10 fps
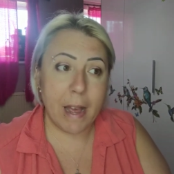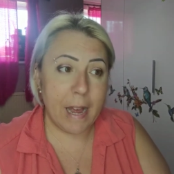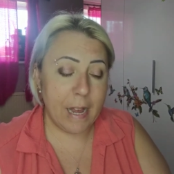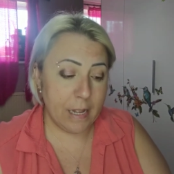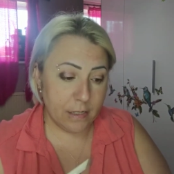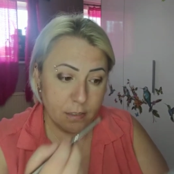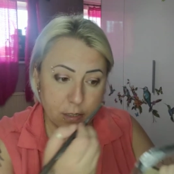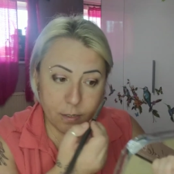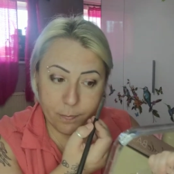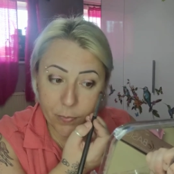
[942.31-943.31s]

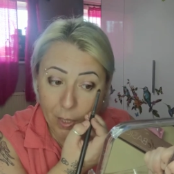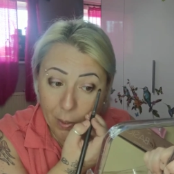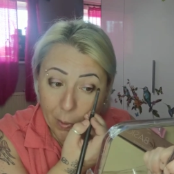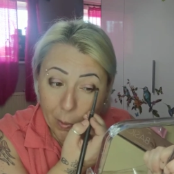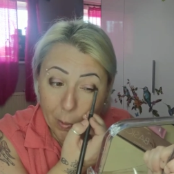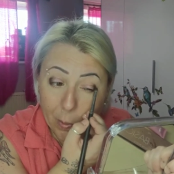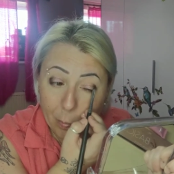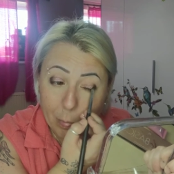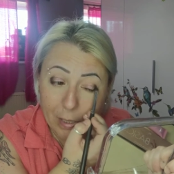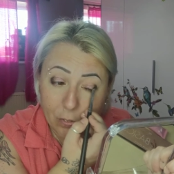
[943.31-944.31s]
And
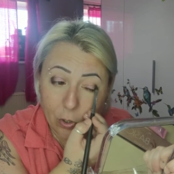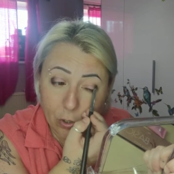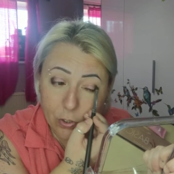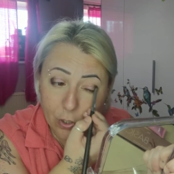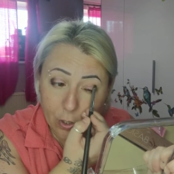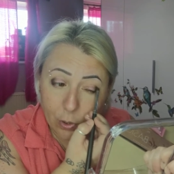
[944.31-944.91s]
my daughter,